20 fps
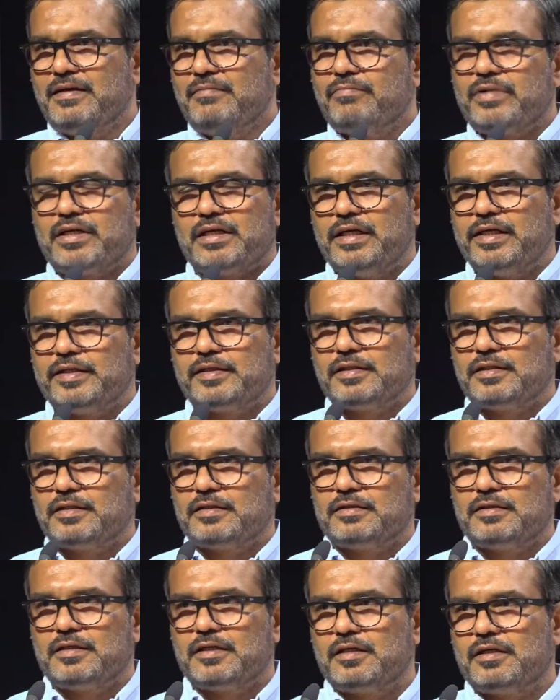But later,
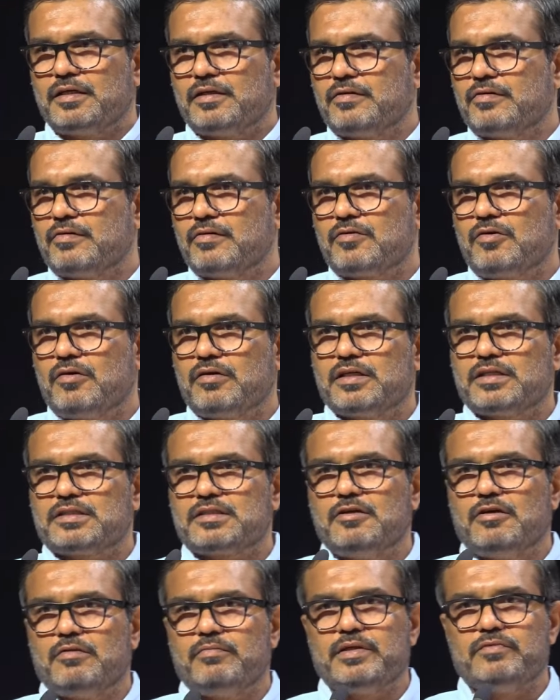the Congress
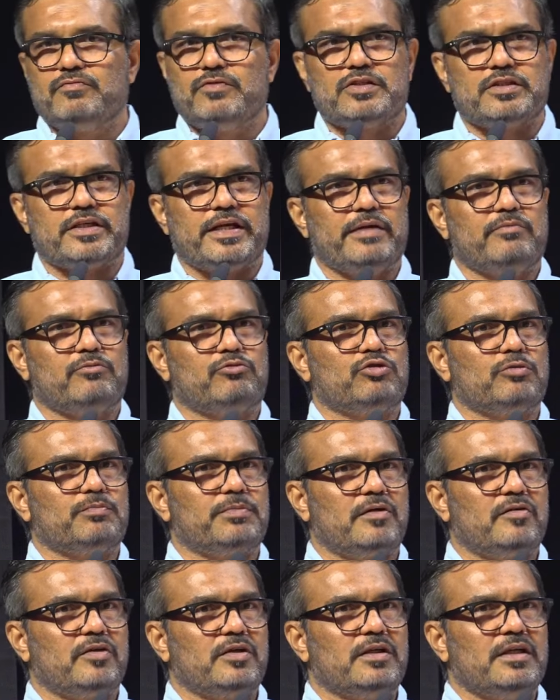government which came to
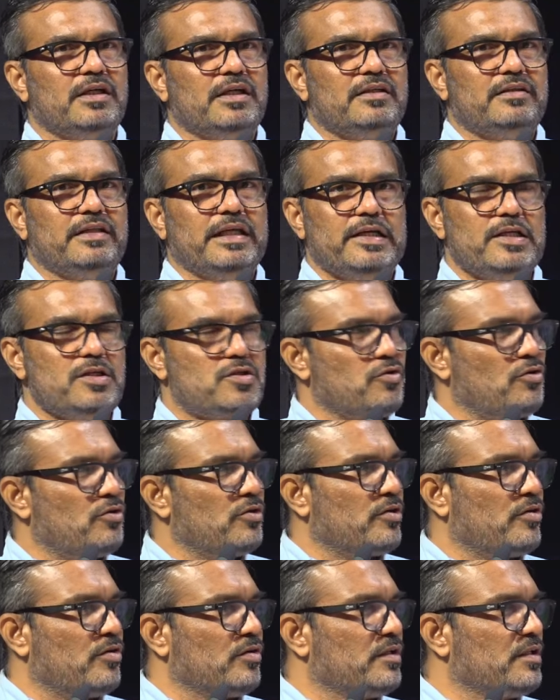power, they
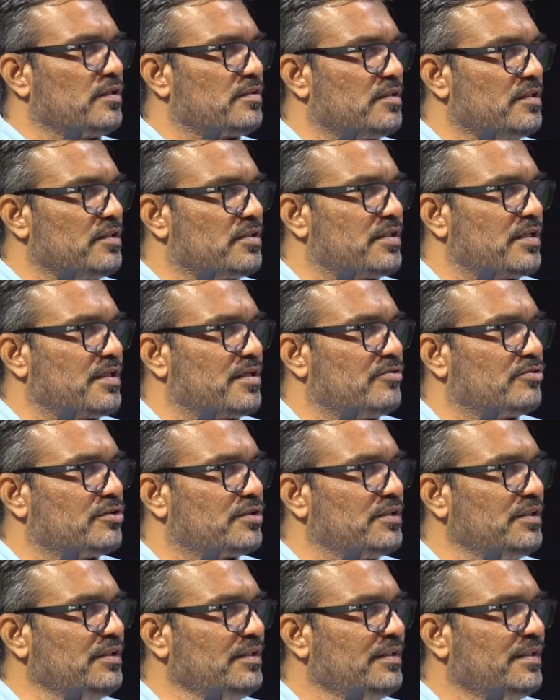dissolved all these district
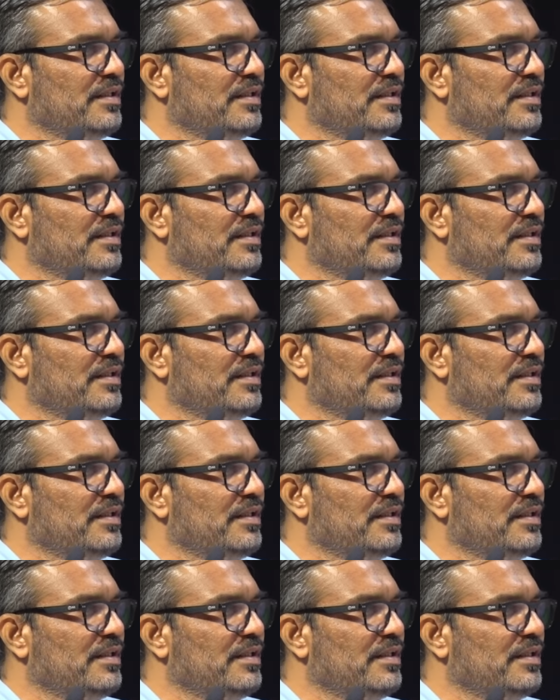council.